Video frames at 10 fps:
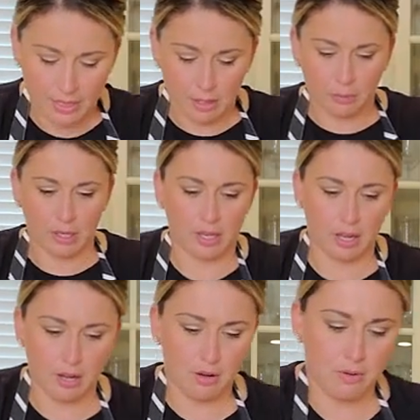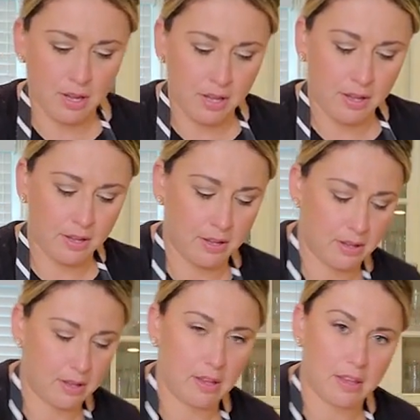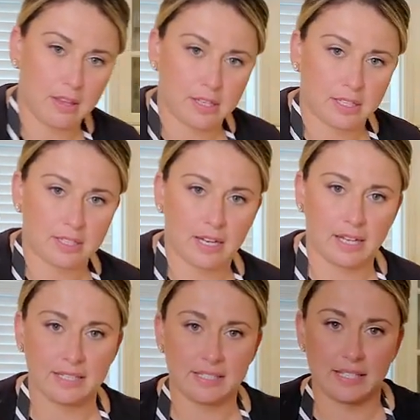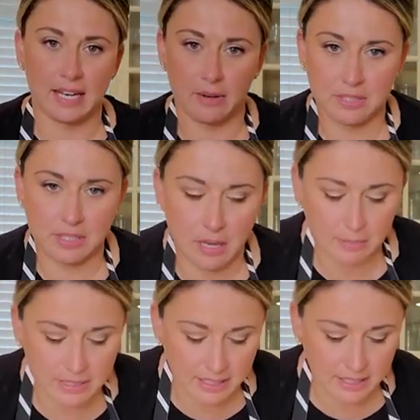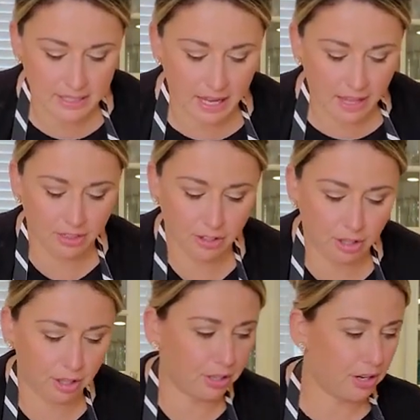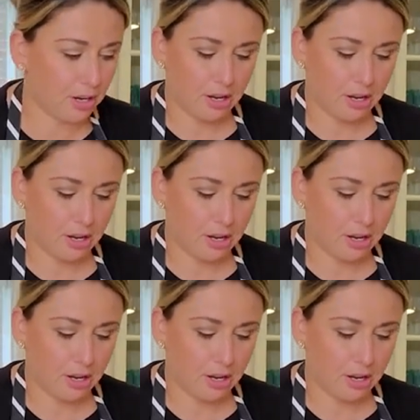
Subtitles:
There we go. You can kind of see how it's coming together.